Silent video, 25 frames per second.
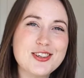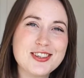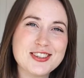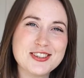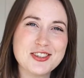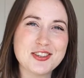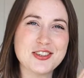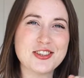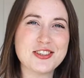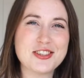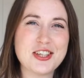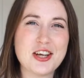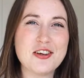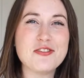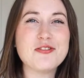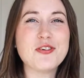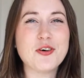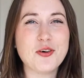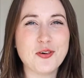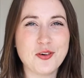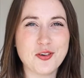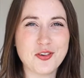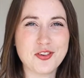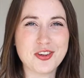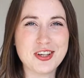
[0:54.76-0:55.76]
Laura's not a chef for
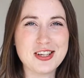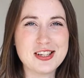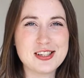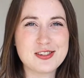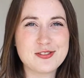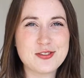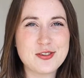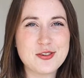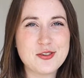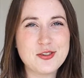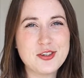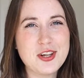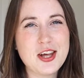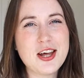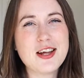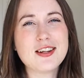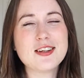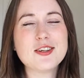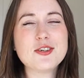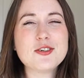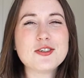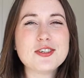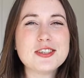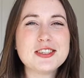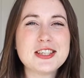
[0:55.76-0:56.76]
all things food.
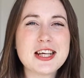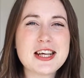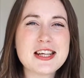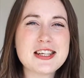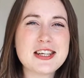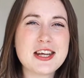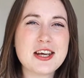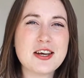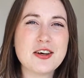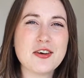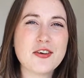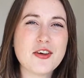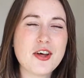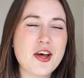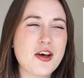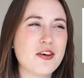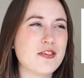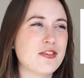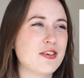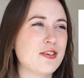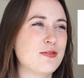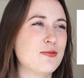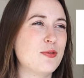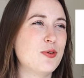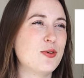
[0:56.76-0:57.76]
Laura Danielle
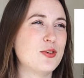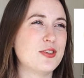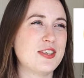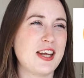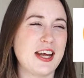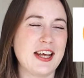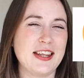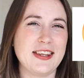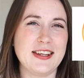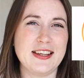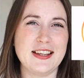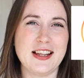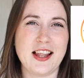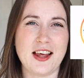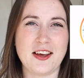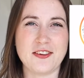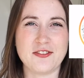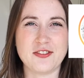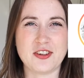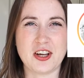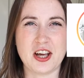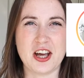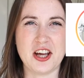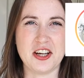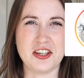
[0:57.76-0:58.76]
for more daily
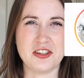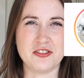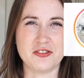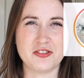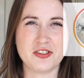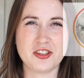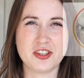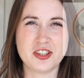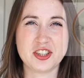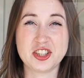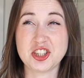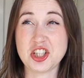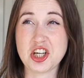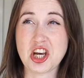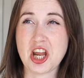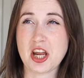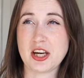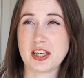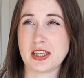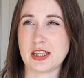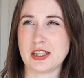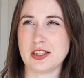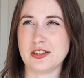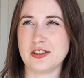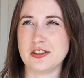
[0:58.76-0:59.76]
life kind of
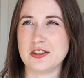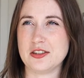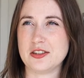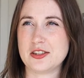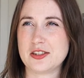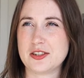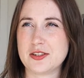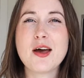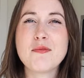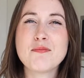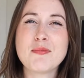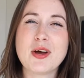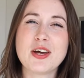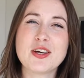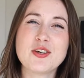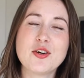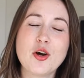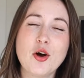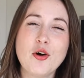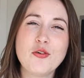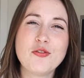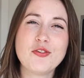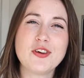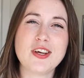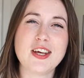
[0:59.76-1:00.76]
shenanigans. And my
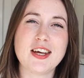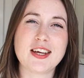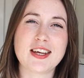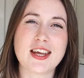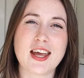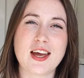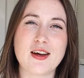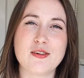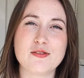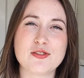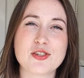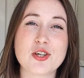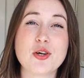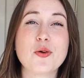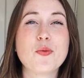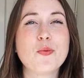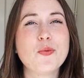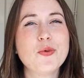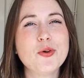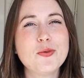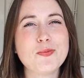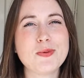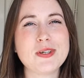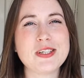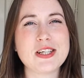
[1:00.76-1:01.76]
Ko-fi account
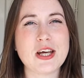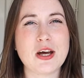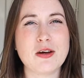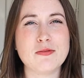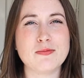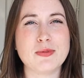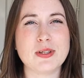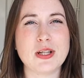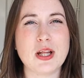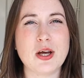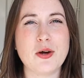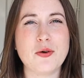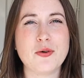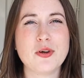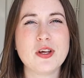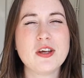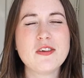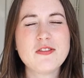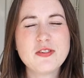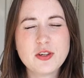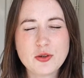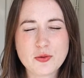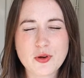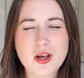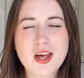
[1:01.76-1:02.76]
will be down below
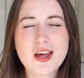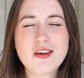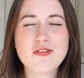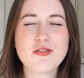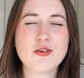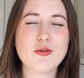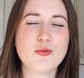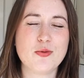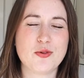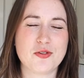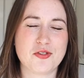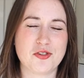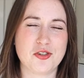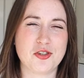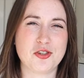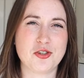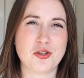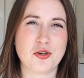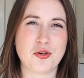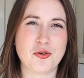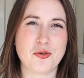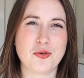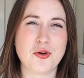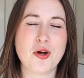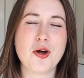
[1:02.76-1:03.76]
if you ever want to
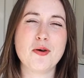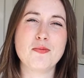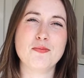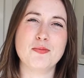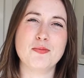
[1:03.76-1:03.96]
show